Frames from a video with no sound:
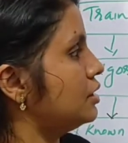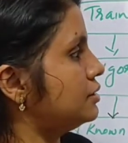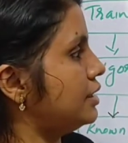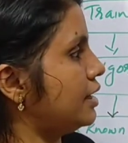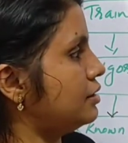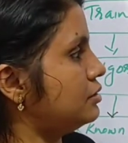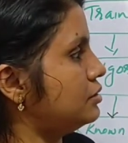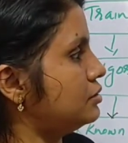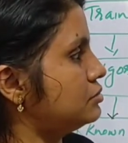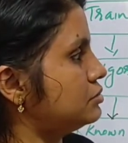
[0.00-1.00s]

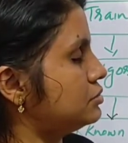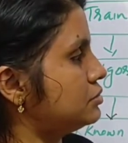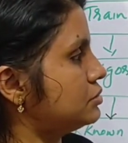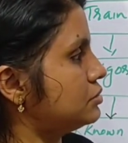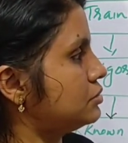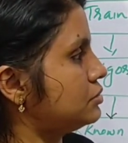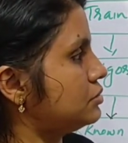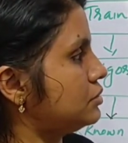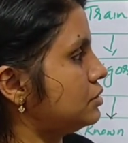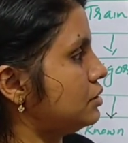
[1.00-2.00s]
then
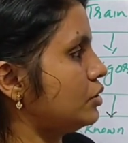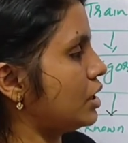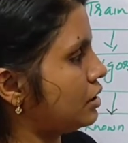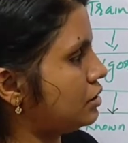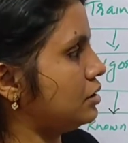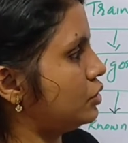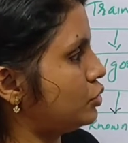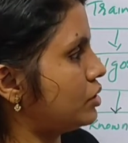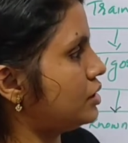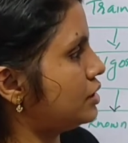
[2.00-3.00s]
okay,
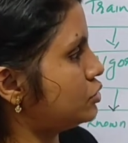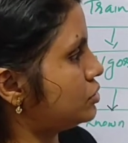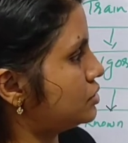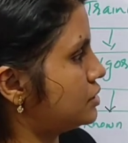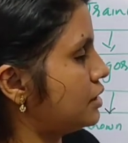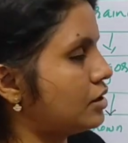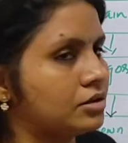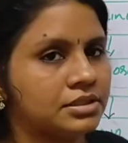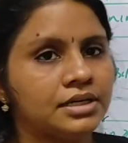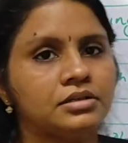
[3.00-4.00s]
neural networks and
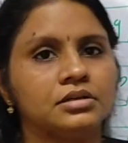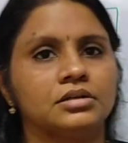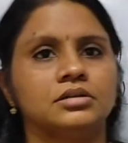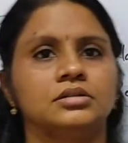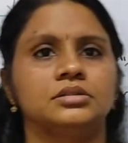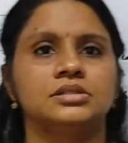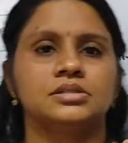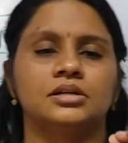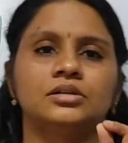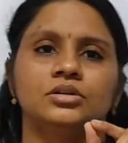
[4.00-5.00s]
all that.
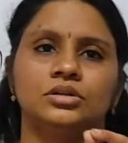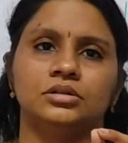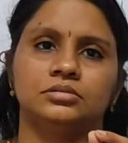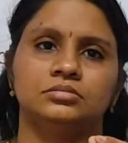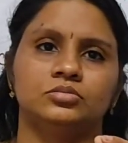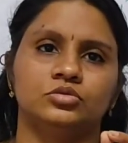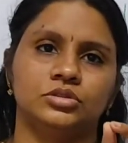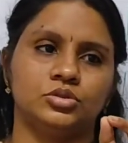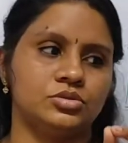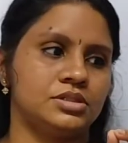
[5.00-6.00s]
These are
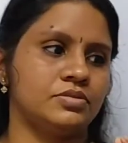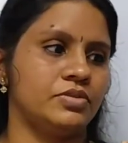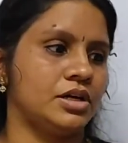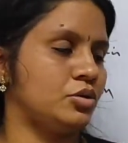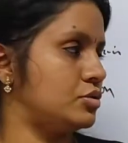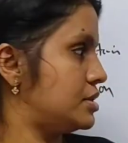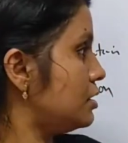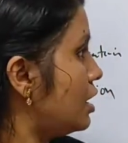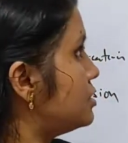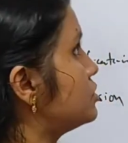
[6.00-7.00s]
we are
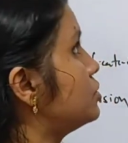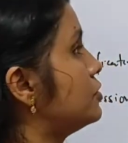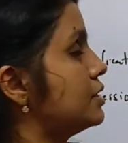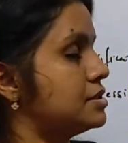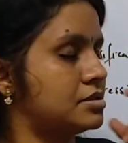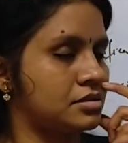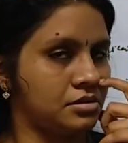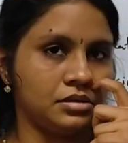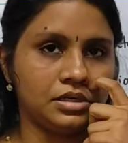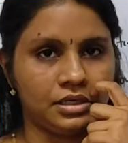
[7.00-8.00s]
using unsupervised
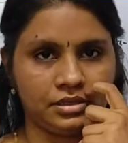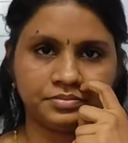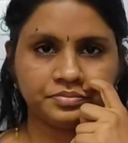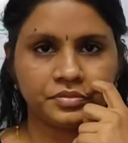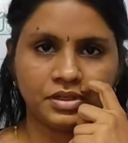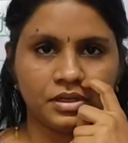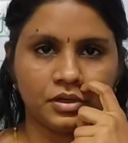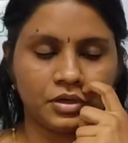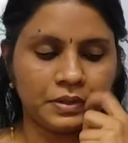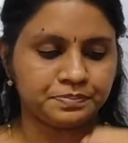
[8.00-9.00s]
learning.
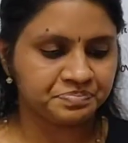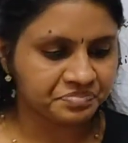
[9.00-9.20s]
Okay,